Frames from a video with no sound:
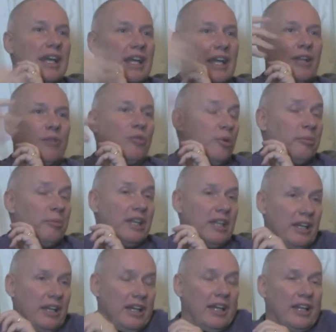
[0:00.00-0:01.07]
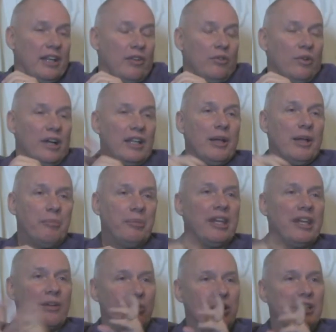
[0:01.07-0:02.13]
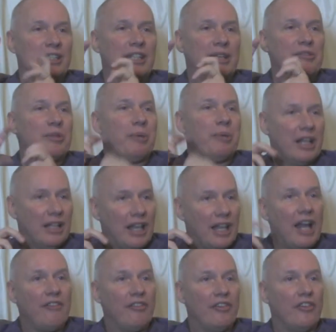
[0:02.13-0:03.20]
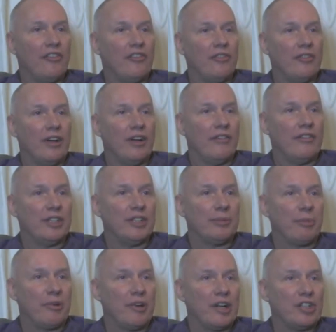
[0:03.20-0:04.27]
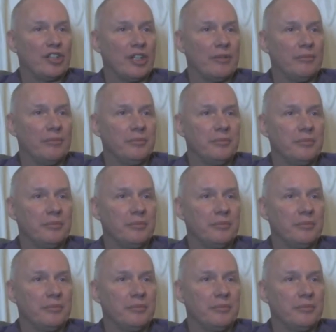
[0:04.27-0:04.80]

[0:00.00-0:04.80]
and it will end up being what seems to be a life of inspiration,